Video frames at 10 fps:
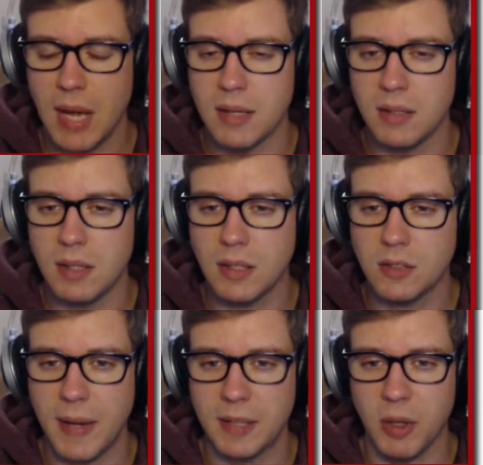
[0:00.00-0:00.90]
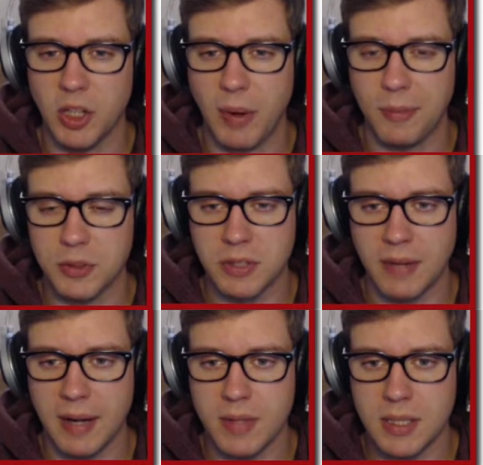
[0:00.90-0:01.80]
expect Poliwrath will
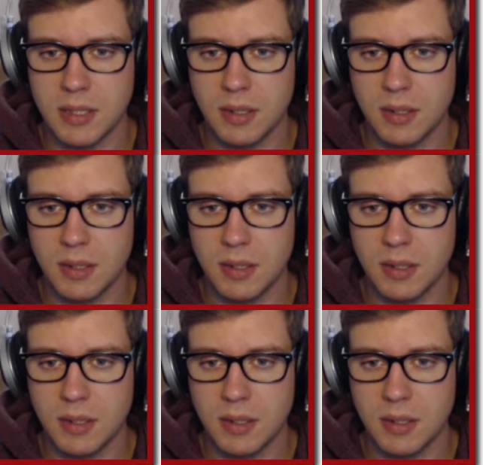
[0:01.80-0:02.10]
survive this.